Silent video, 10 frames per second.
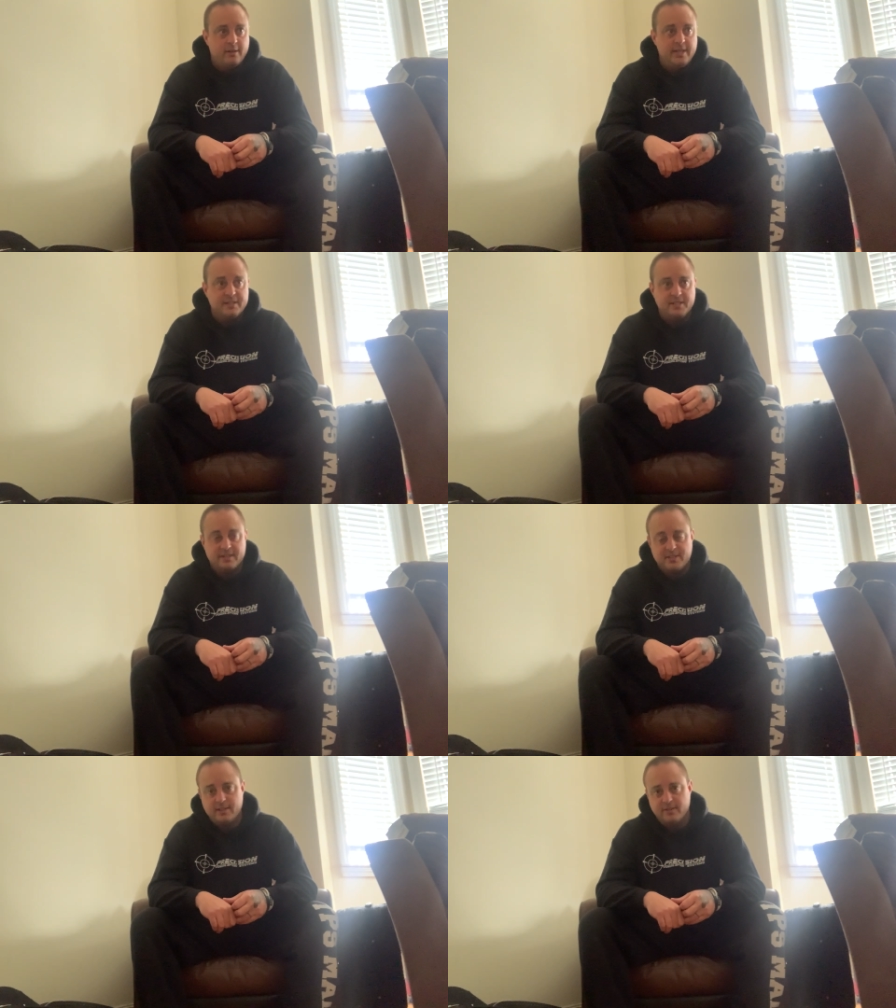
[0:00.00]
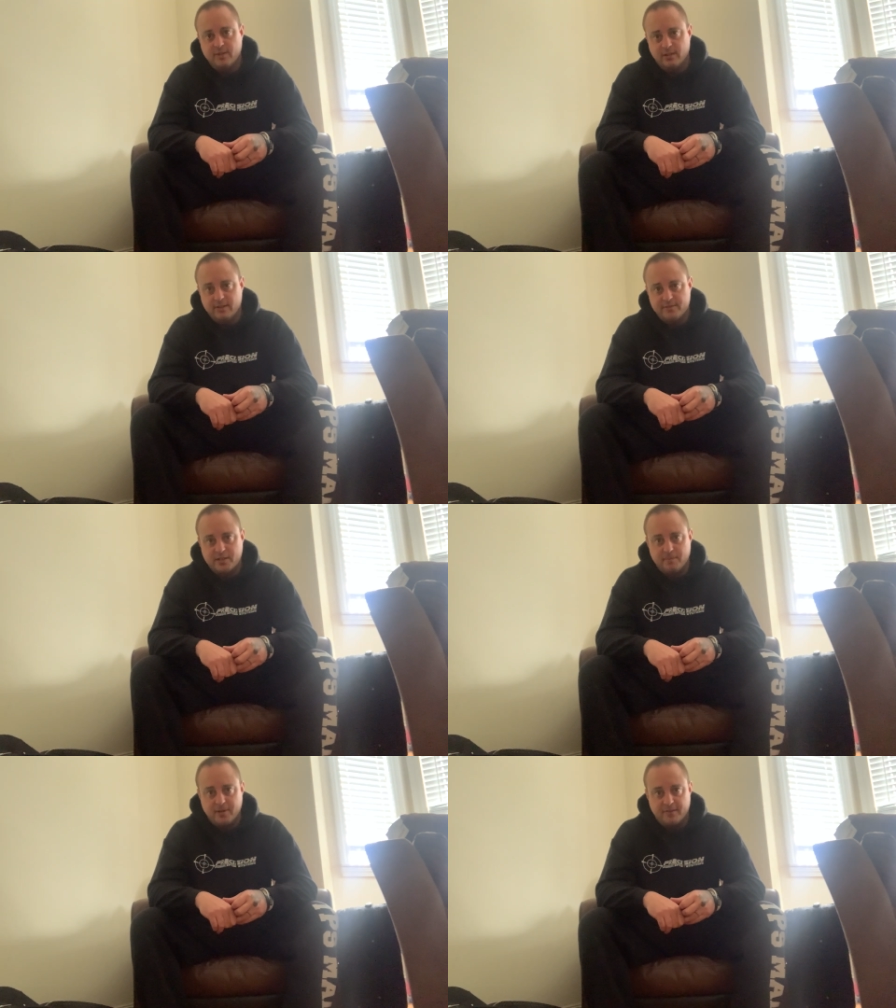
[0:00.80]
intensity of the lift
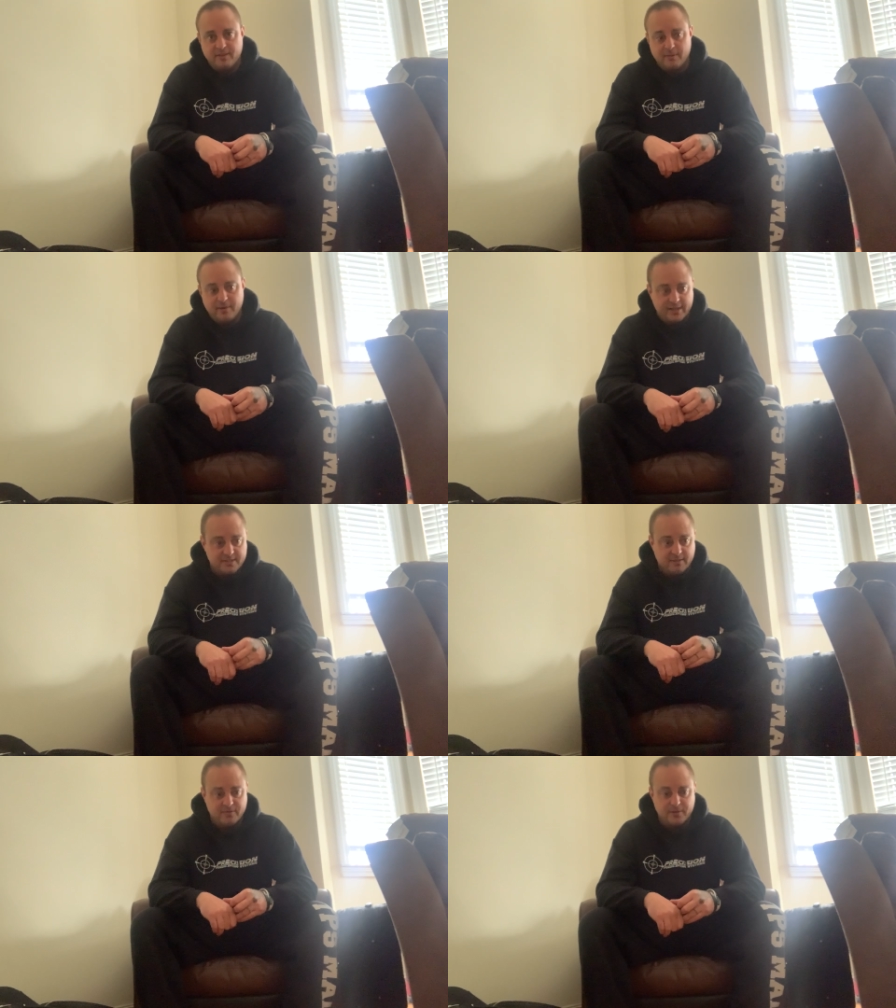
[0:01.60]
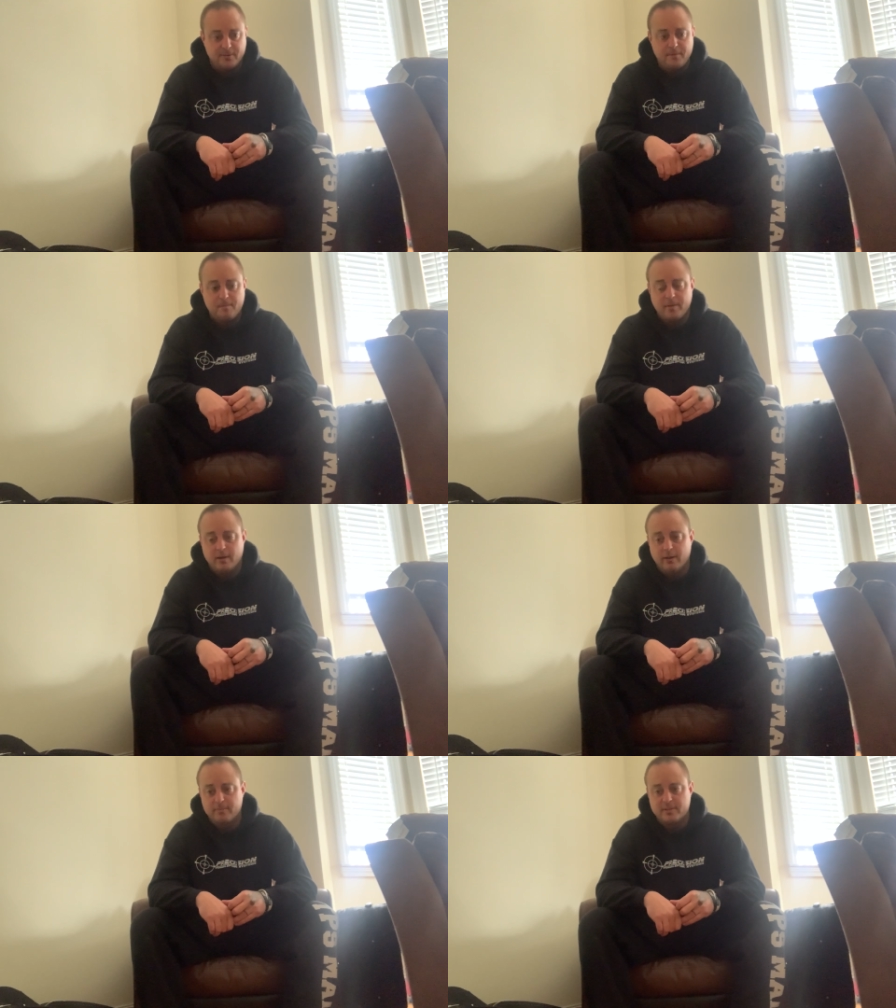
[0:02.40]
coming off that max effort.
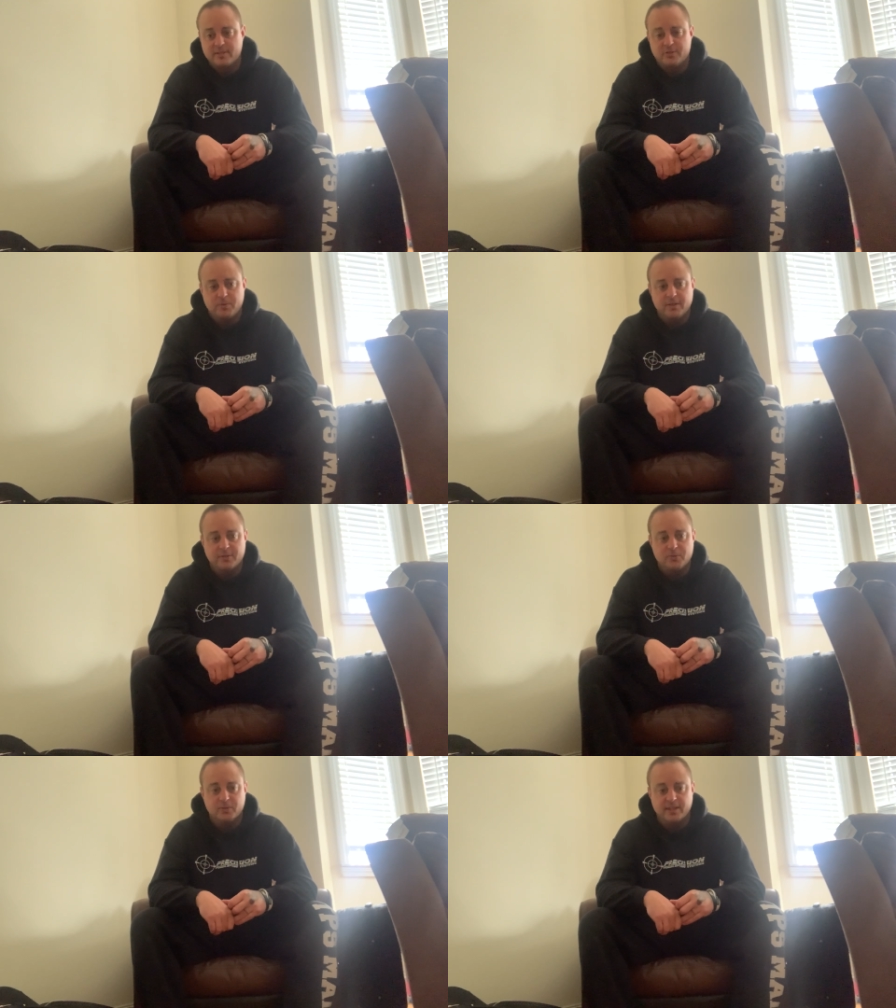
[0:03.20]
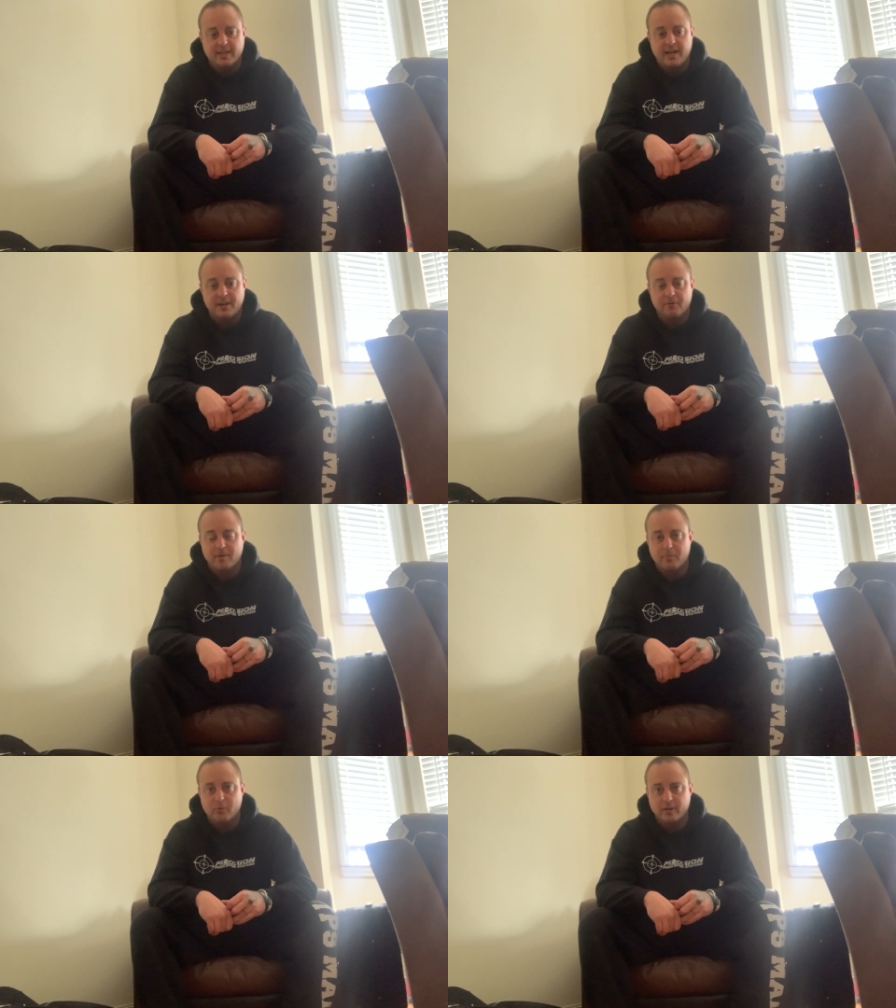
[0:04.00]
Cause I do think doing like higher
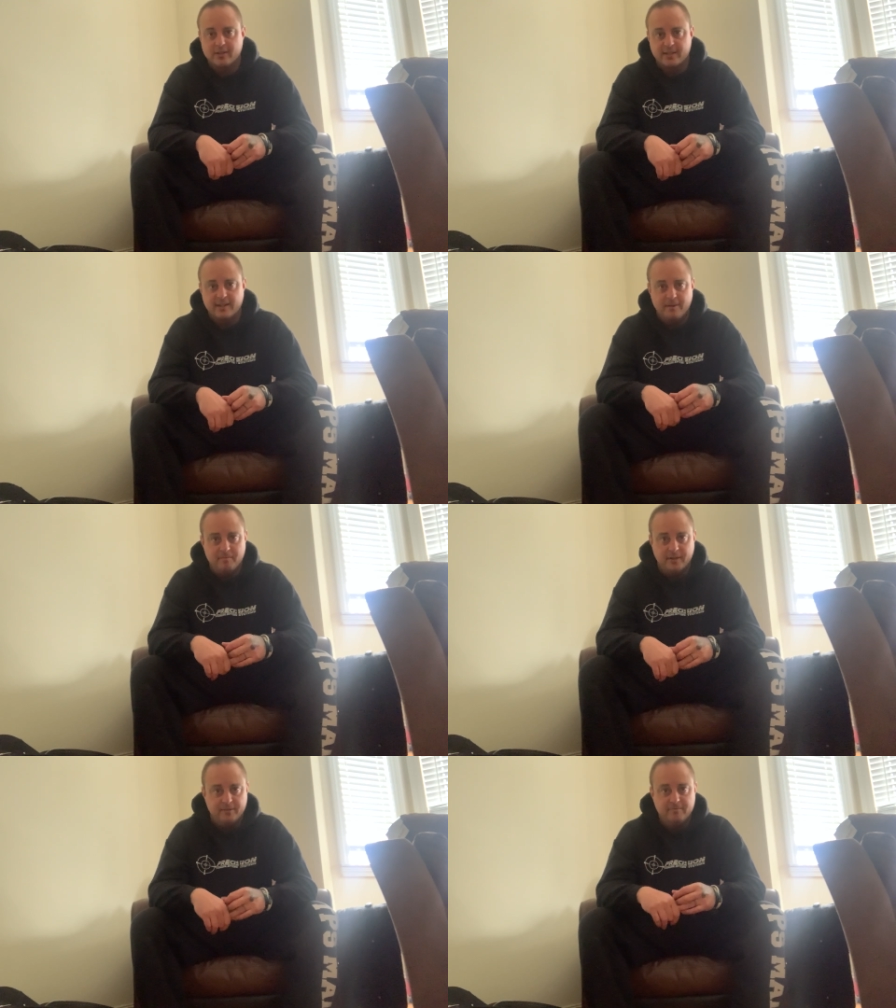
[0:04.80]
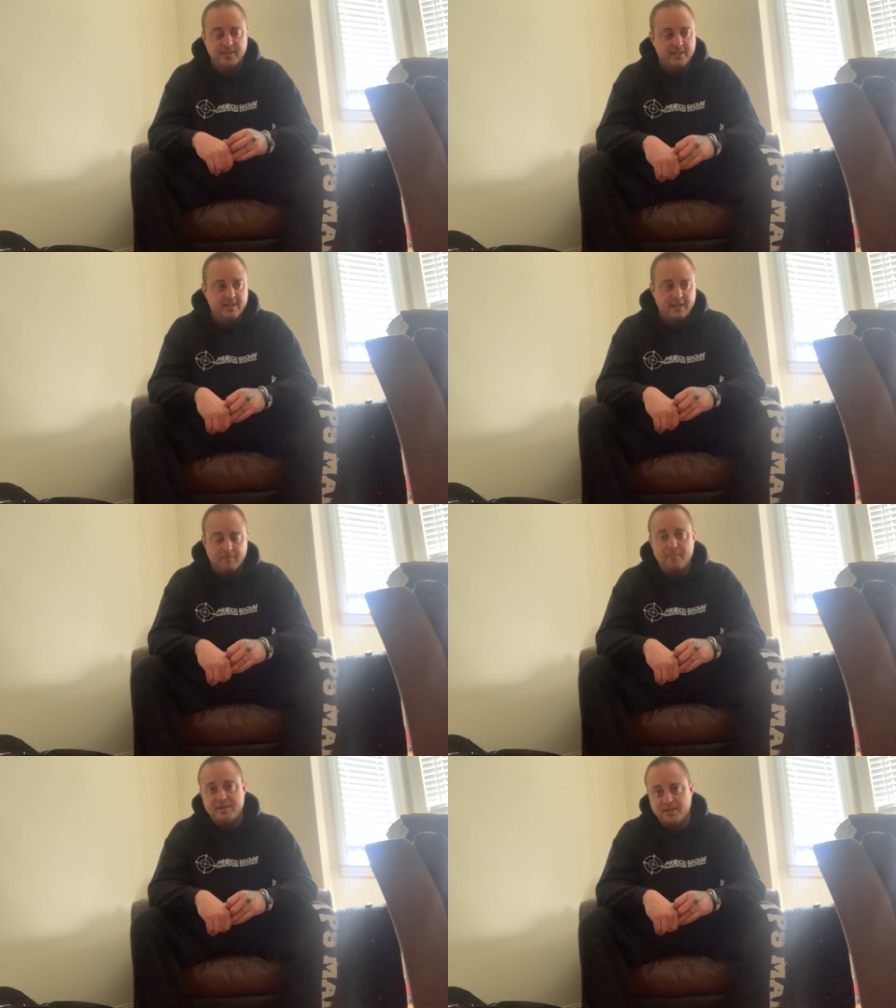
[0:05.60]
rep work like that
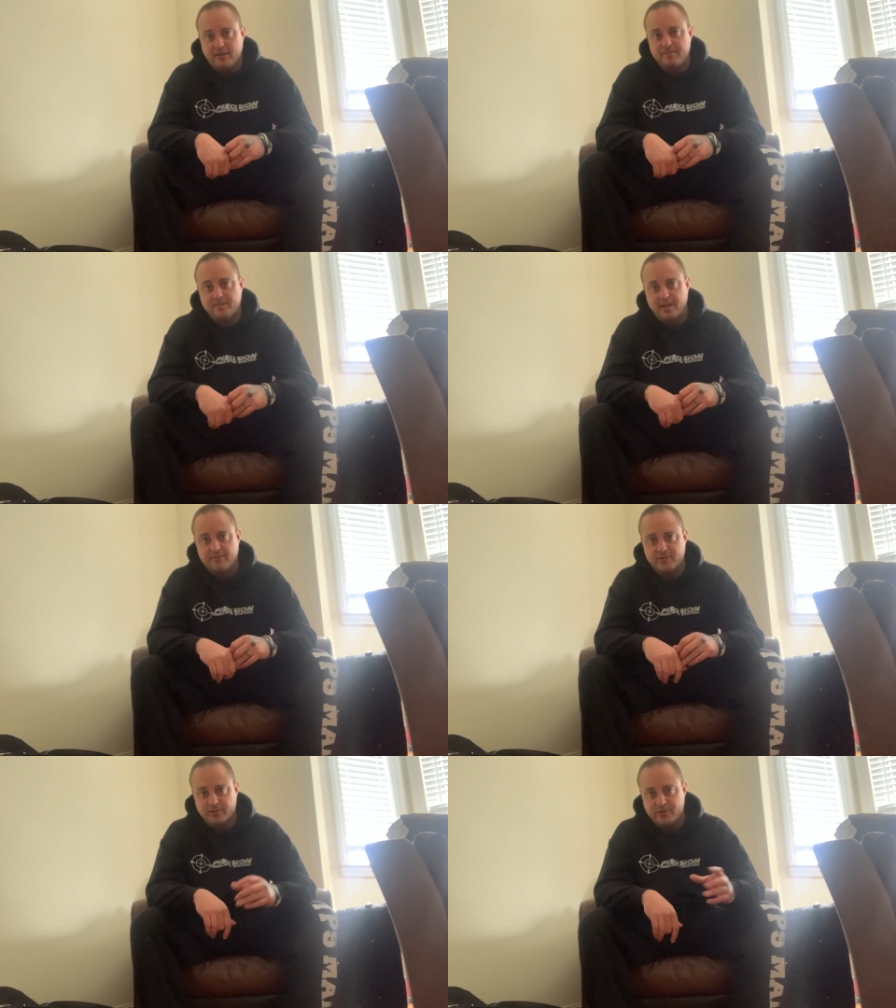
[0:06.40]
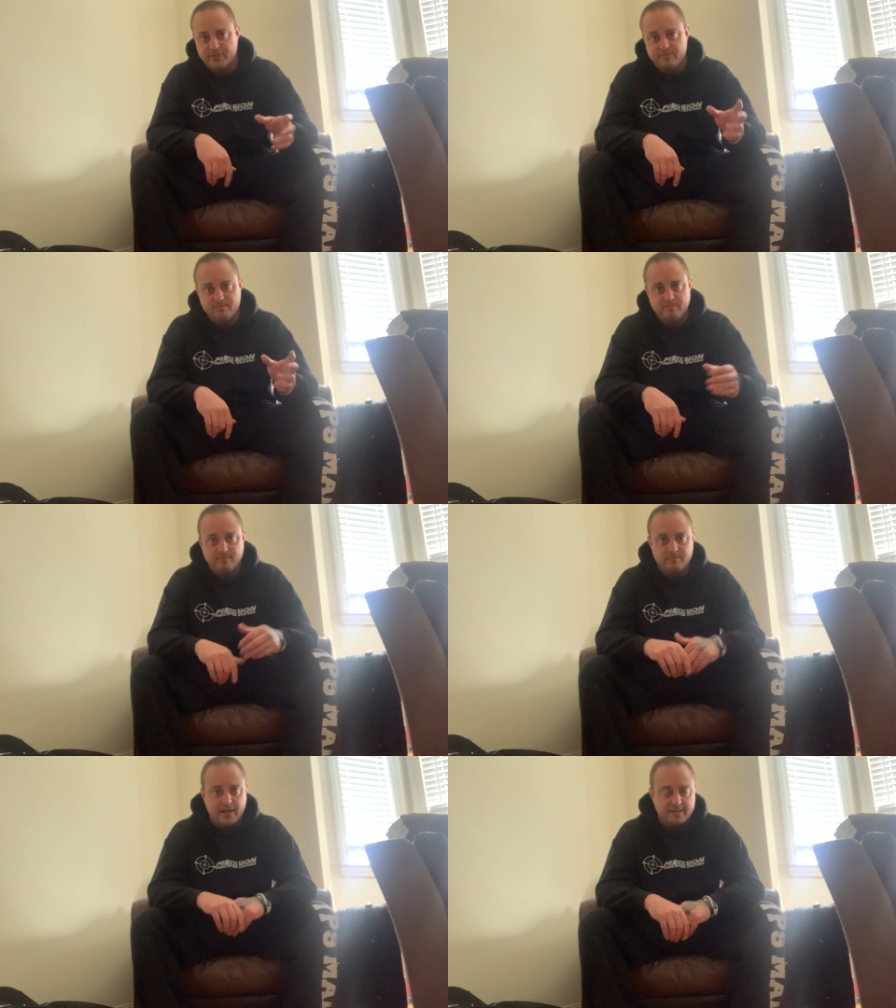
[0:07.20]
might be tough after a good
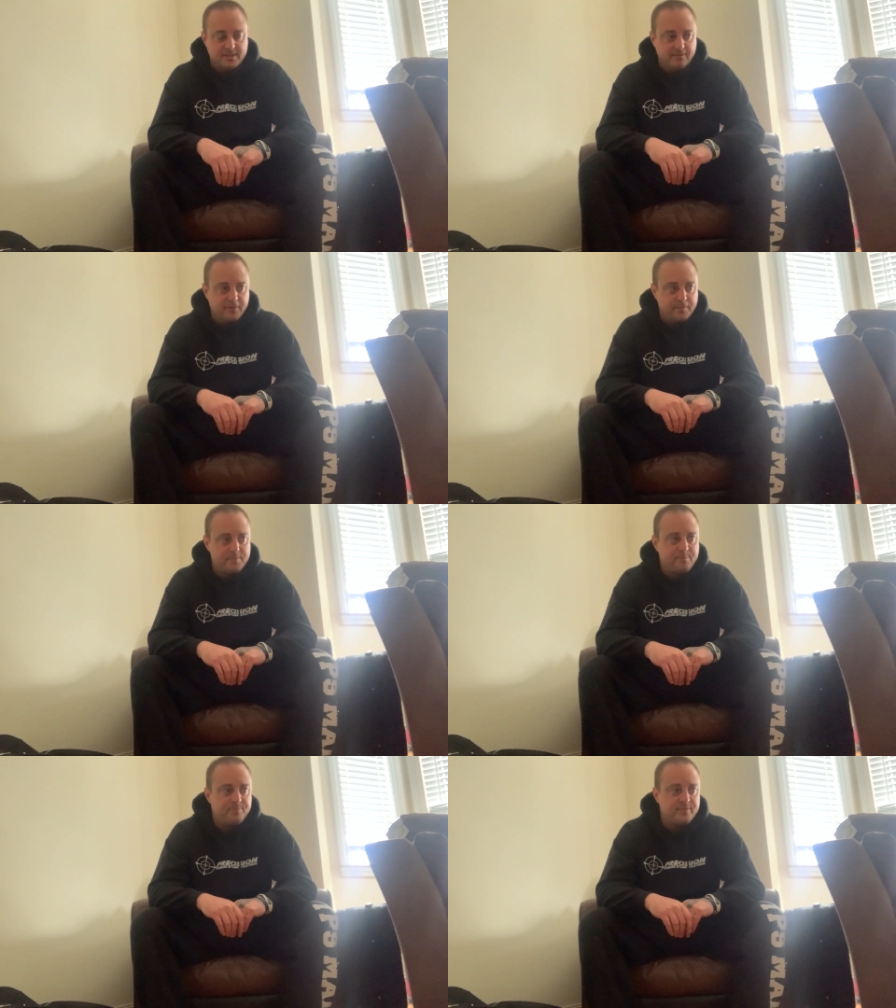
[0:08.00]
max effort.